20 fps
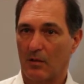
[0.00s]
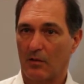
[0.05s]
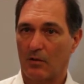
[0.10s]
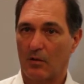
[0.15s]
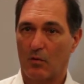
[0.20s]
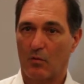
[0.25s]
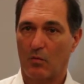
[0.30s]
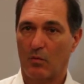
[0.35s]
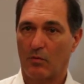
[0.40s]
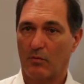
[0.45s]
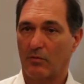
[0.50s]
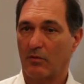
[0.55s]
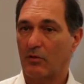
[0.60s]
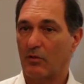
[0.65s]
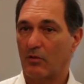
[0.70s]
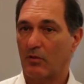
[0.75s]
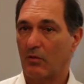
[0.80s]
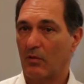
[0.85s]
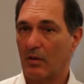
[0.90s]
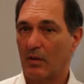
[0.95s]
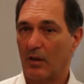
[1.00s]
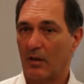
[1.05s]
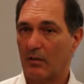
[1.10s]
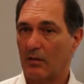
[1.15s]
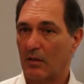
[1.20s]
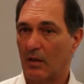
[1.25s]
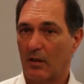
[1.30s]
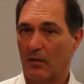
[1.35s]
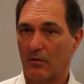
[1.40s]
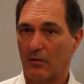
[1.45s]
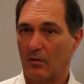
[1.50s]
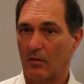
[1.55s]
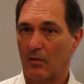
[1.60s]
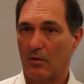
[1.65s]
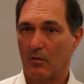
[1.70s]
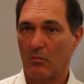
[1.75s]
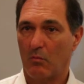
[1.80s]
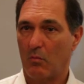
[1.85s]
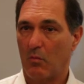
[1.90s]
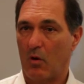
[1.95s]
So we're restoring ourselves
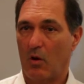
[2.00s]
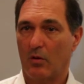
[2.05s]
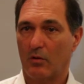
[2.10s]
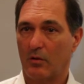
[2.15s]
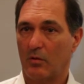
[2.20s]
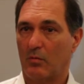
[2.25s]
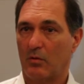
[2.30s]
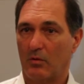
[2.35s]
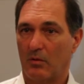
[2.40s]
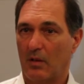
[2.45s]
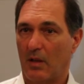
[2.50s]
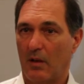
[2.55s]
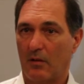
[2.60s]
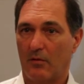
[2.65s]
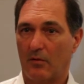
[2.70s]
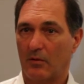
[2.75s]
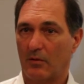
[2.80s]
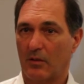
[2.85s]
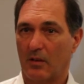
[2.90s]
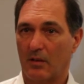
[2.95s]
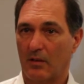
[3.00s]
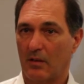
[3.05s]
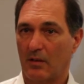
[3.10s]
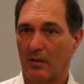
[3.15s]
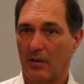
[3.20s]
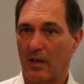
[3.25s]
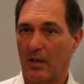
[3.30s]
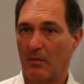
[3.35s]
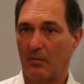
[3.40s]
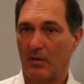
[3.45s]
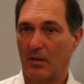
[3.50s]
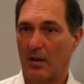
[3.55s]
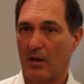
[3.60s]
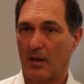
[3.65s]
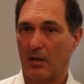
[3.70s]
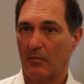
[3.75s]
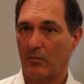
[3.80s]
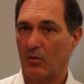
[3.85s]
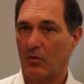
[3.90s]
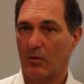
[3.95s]
on multiple levels at the same time,